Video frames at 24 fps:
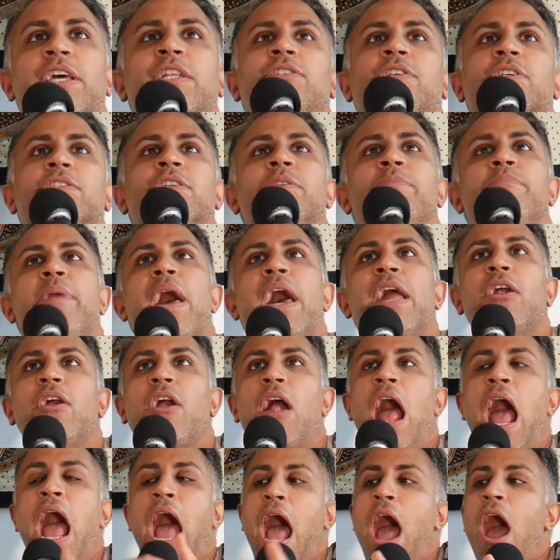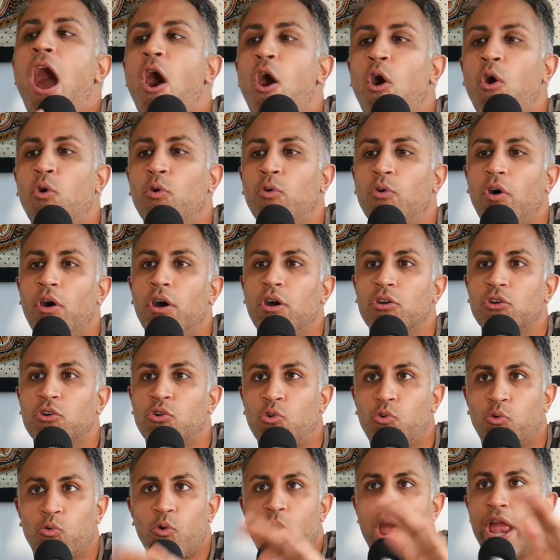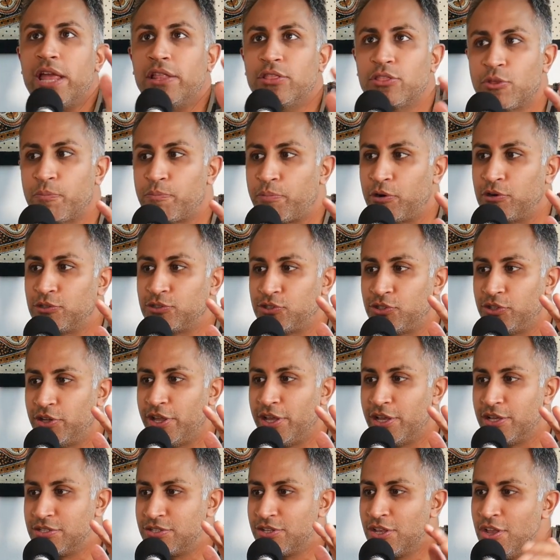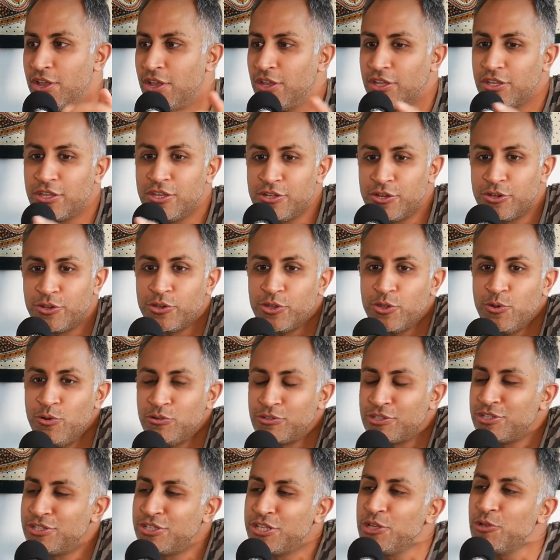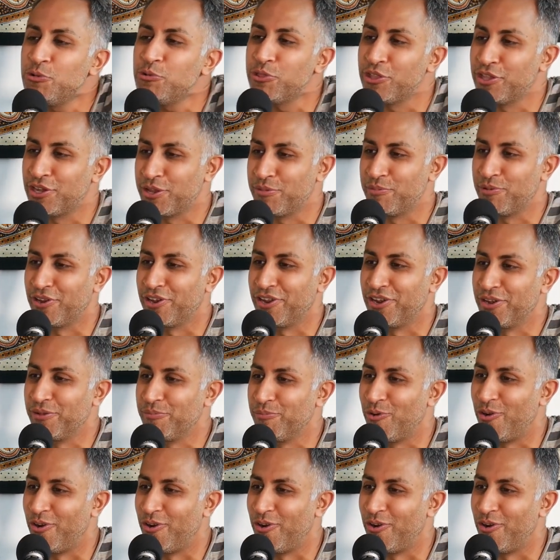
it doesn't matter how great the person is. You don't have to deal with anybody anymore.